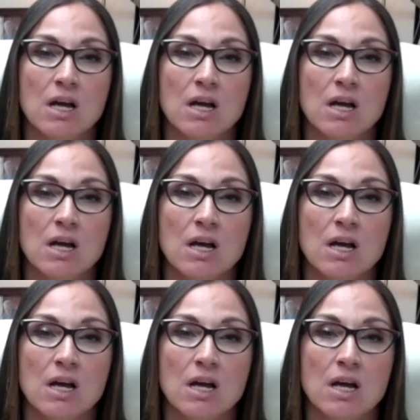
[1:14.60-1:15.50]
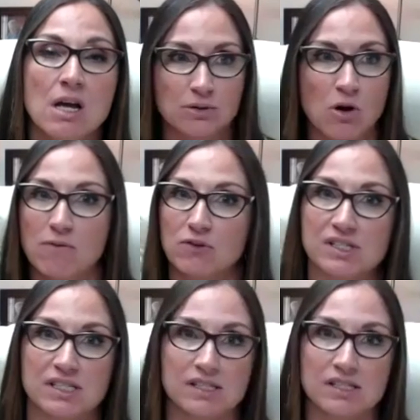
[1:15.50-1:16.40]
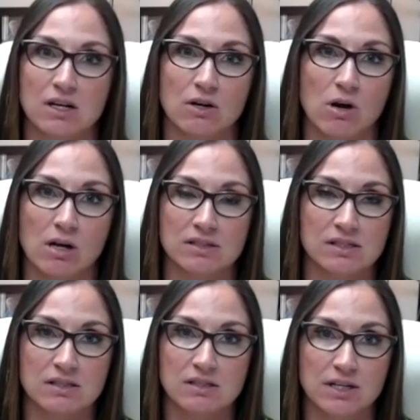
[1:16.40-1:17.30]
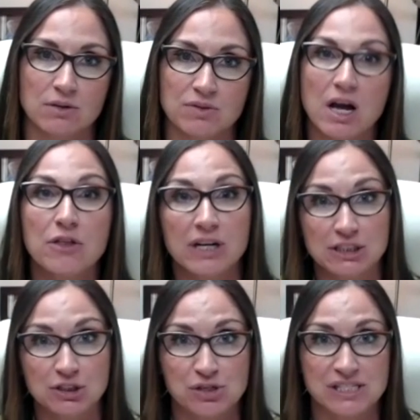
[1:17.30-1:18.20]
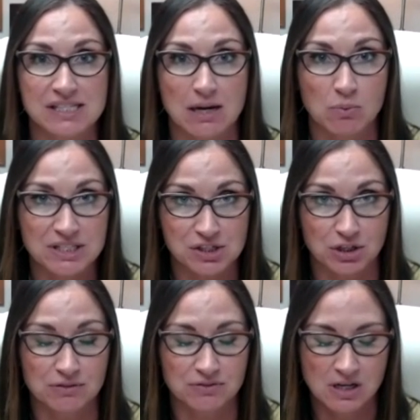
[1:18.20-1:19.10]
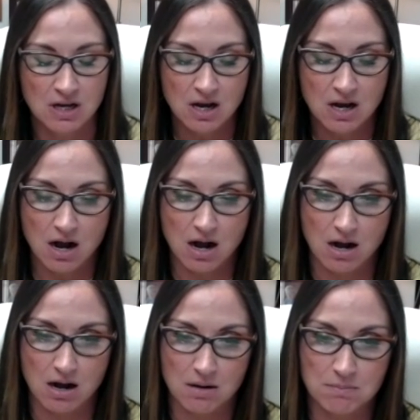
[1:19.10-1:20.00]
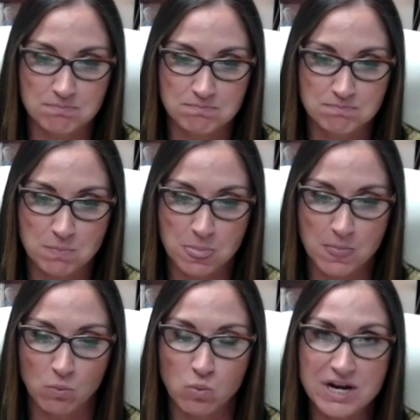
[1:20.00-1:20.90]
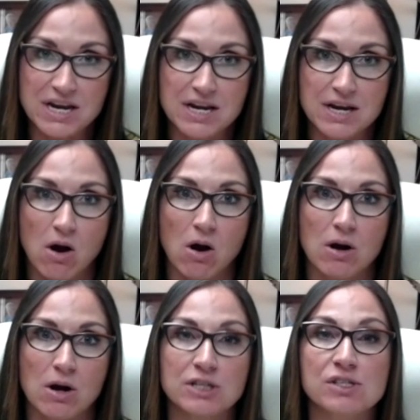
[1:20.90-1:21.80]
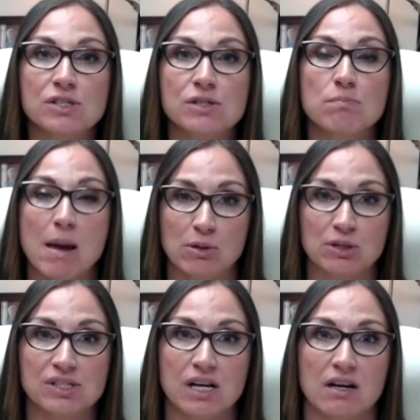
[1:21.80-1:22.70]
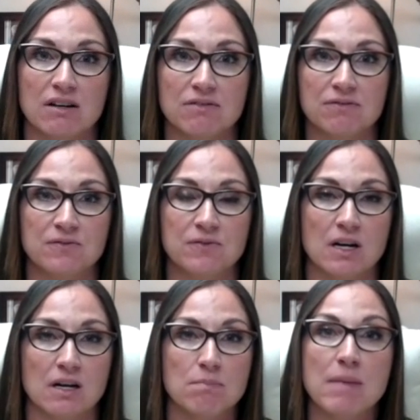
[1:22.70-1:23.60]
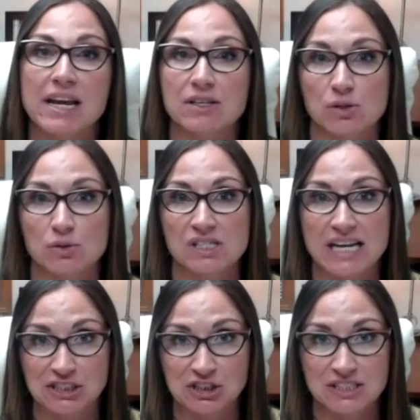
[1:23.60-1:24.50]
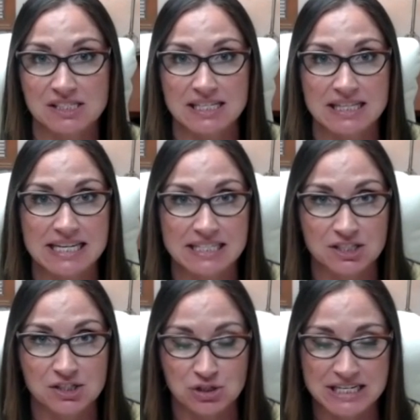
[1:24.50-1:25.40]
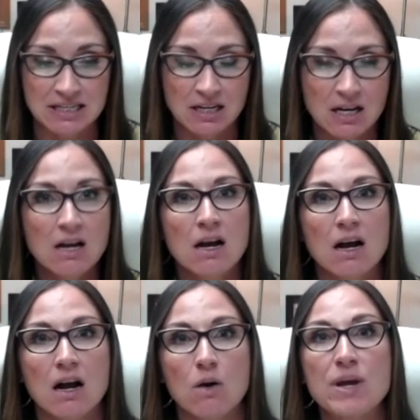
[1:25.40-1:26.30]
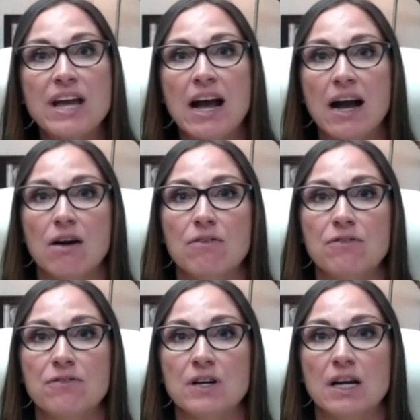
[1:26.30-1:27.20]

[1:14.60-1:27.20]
and other conferences across, you know, the other industries that we serve. Um, we are as members of uh, many associations in the industry. Uh, we have